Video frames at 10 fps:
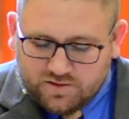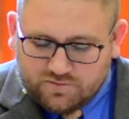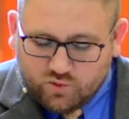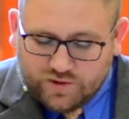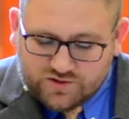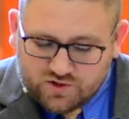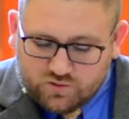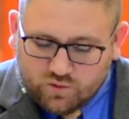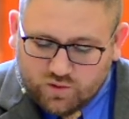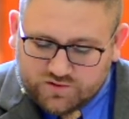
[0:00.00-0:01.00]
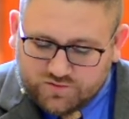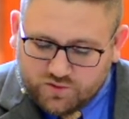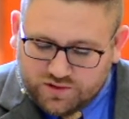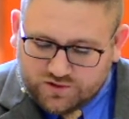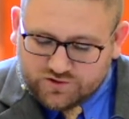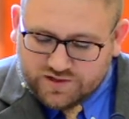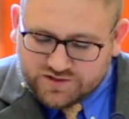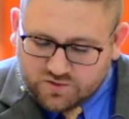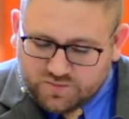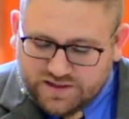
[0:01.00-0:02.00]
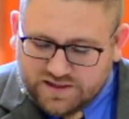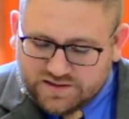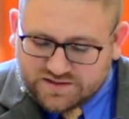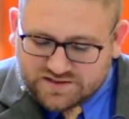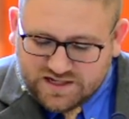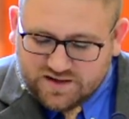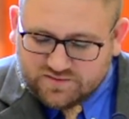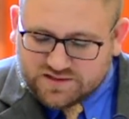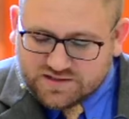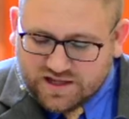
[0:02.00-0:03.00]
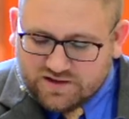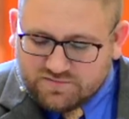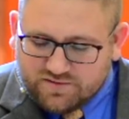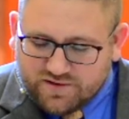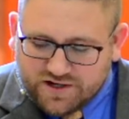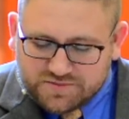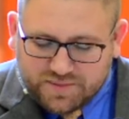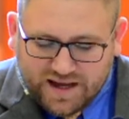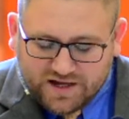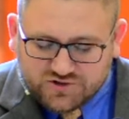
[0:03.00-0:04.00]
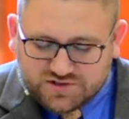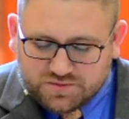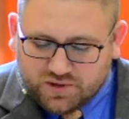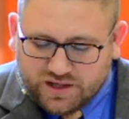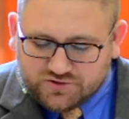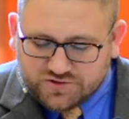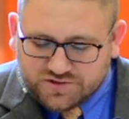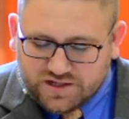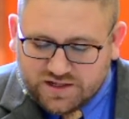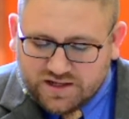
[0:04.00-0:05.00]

For we too were once foolish, disobedient, deceived, enslaved by various passions and pleasures,